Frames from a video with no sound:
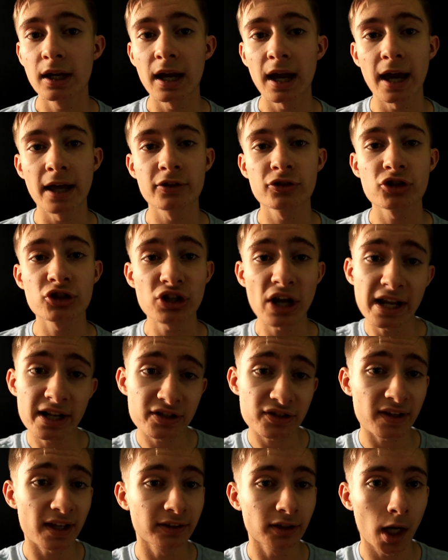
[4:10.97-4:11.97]
and change
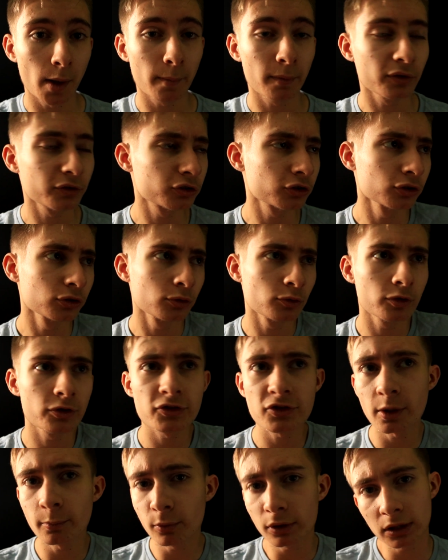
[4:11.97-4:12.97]
that number to
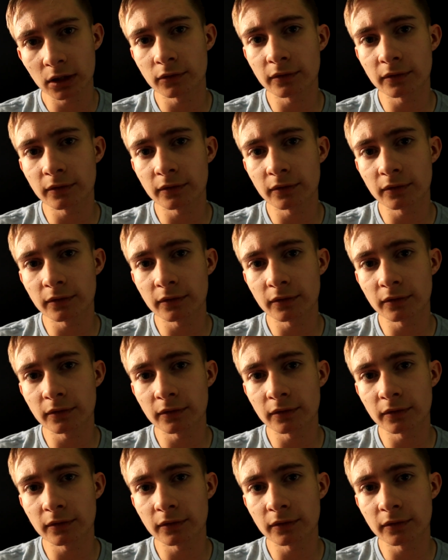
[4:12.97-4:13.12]
somewhere